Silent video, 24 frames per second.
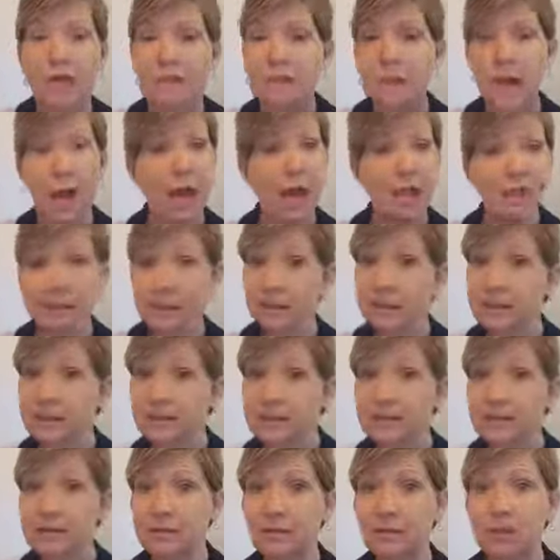not to
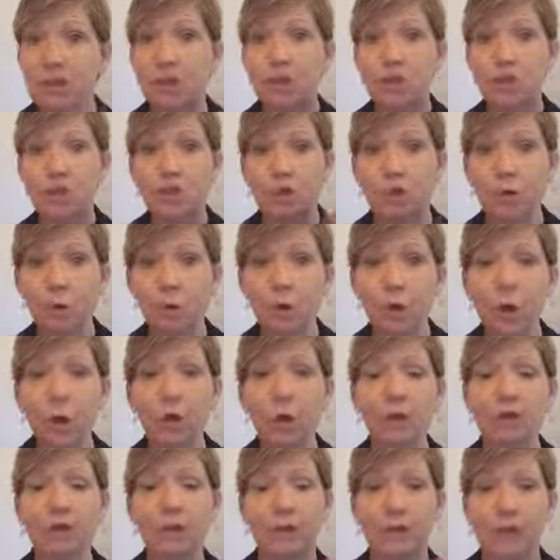listen to the
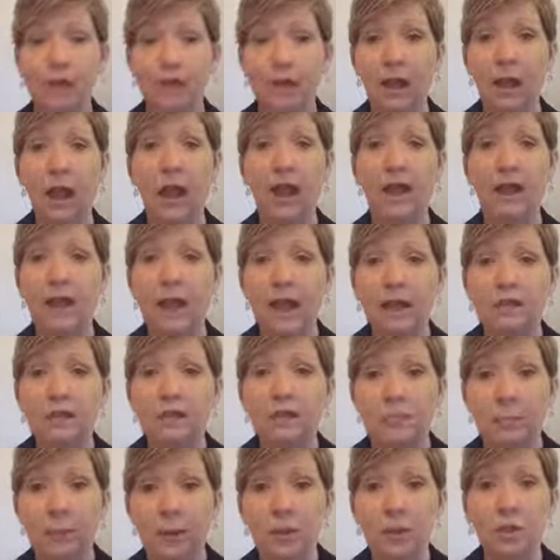word that God had
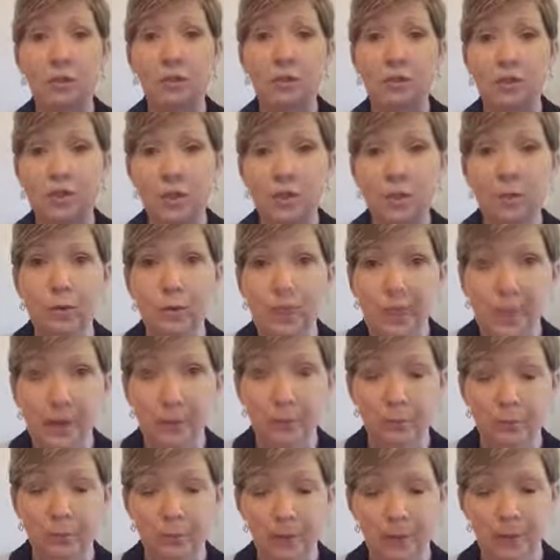spoke to him.
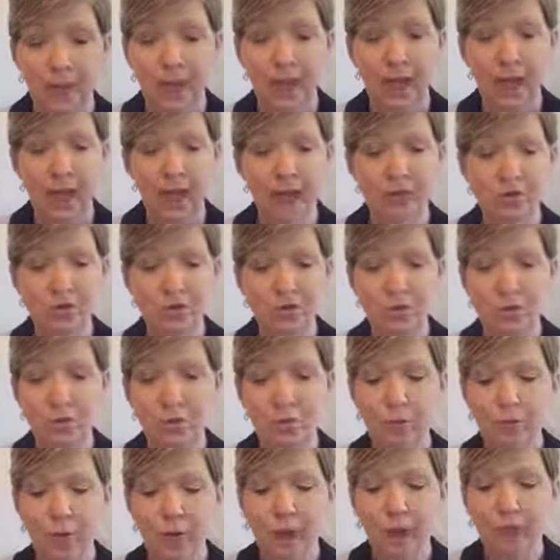And
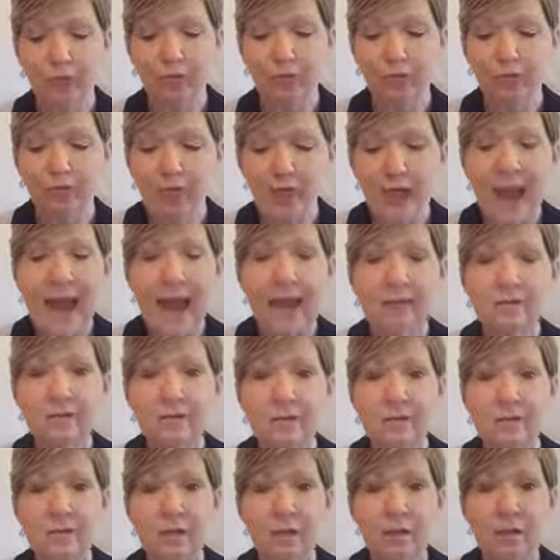so
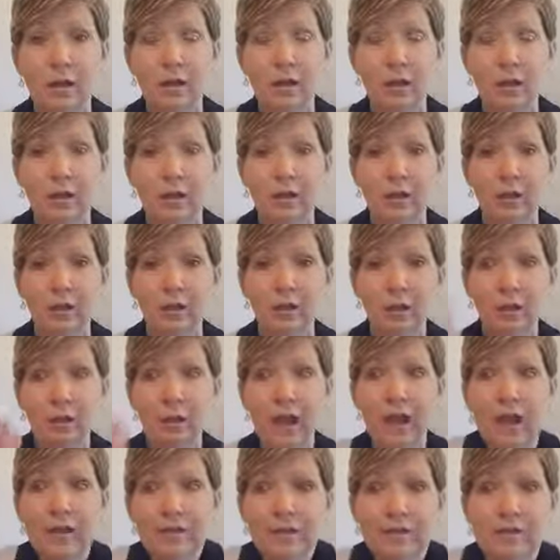that's
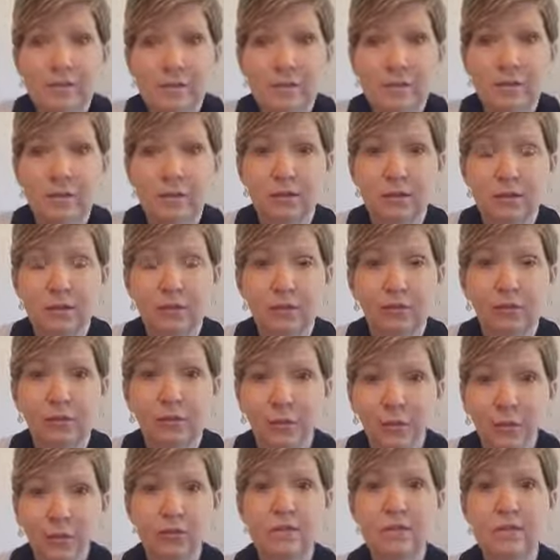the
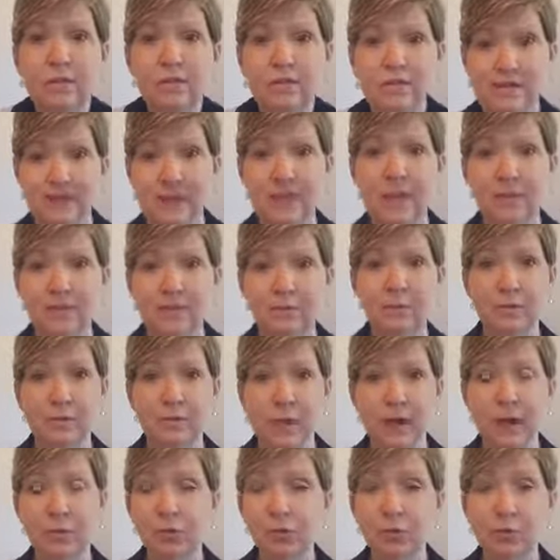first sin that was
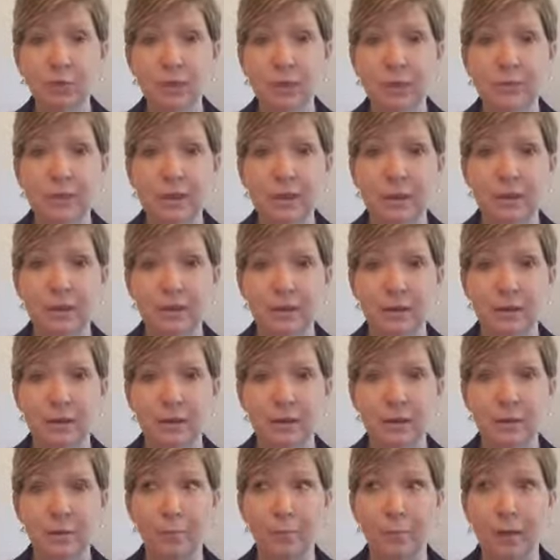ever committed
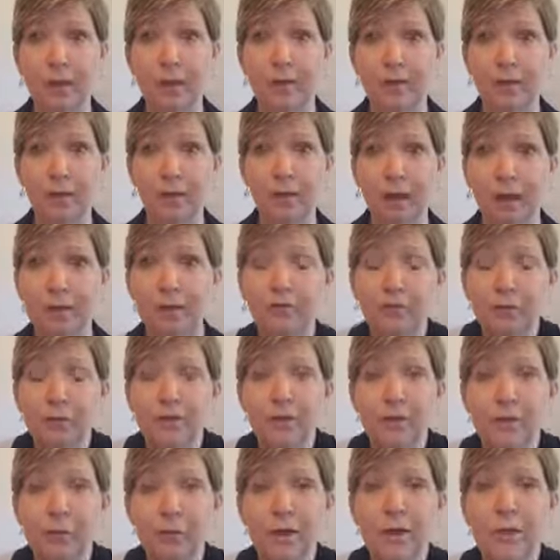and it was
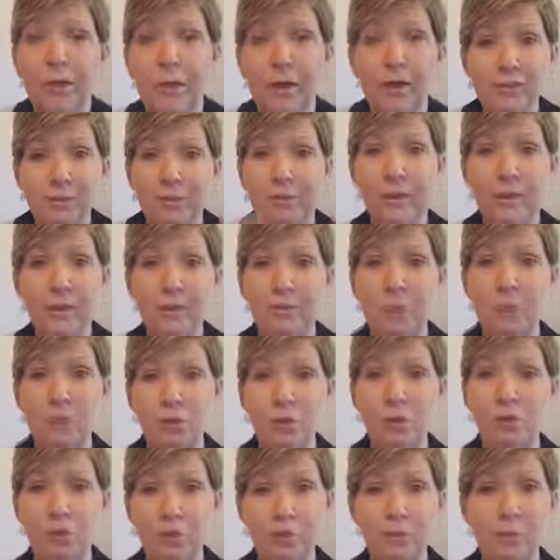committed by the very
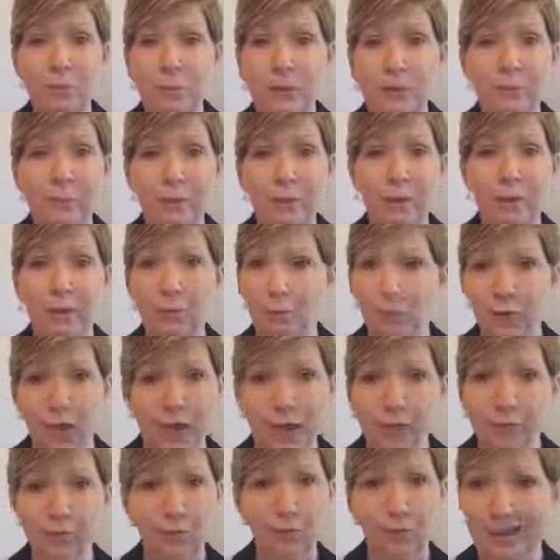first two people that were
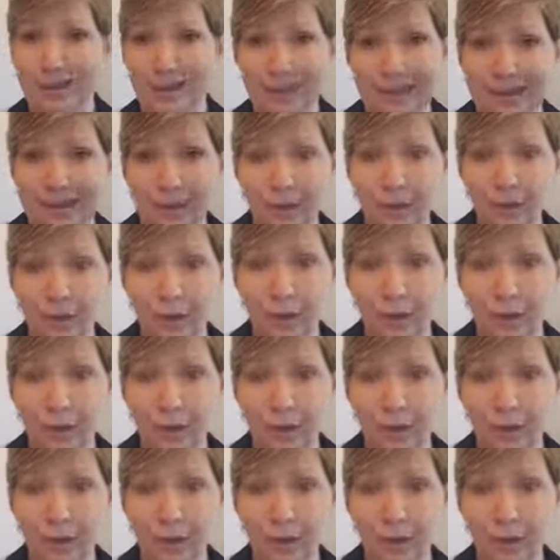ever made.